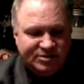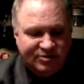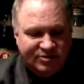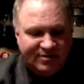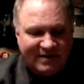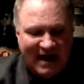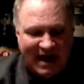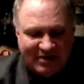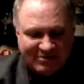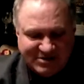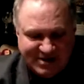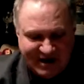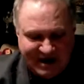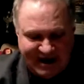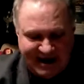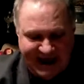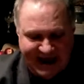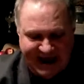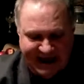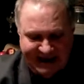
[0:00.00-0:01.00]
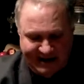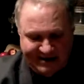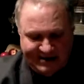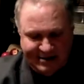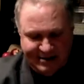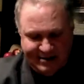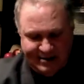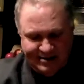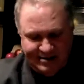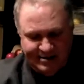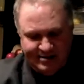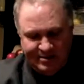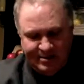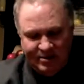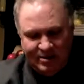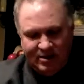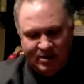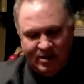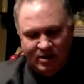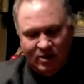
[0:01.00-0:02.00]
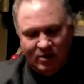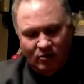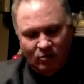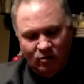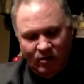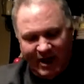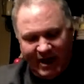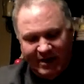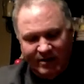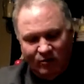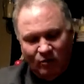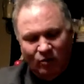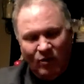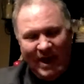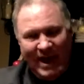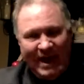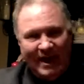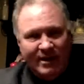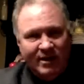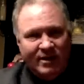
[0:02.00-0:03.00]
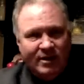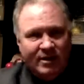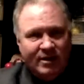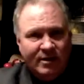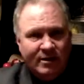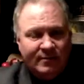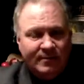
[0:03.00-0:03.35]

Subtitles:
2008, when